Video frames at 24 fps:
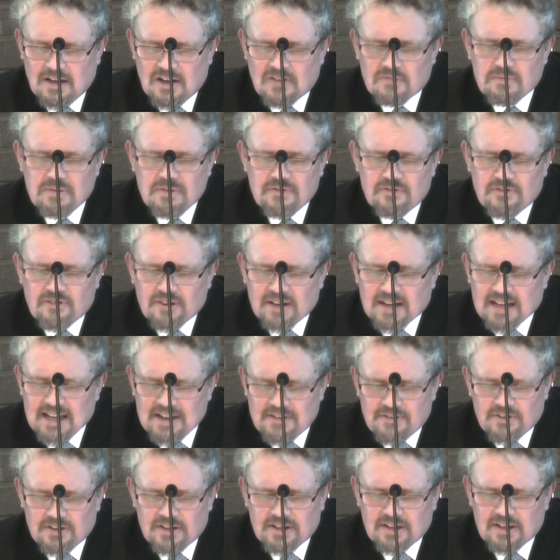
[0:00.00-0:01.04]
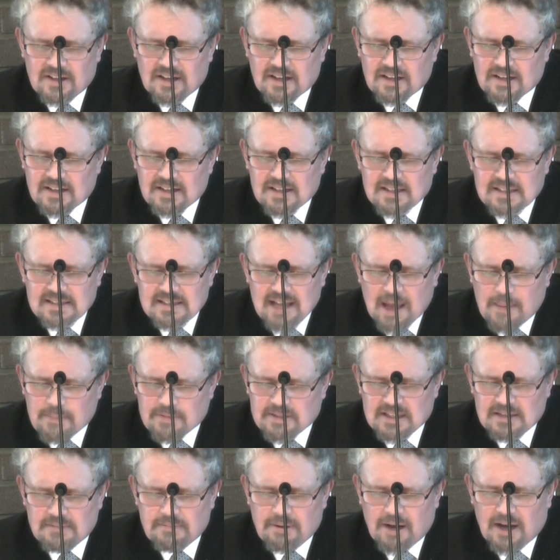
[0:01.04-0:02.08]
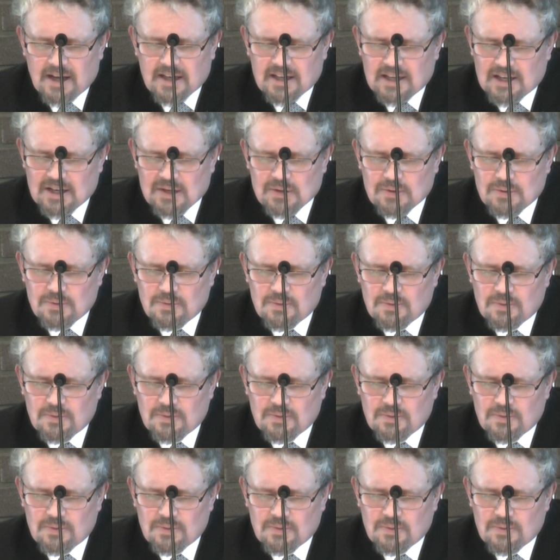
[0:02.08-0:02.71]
have been forgiven and accepted by you.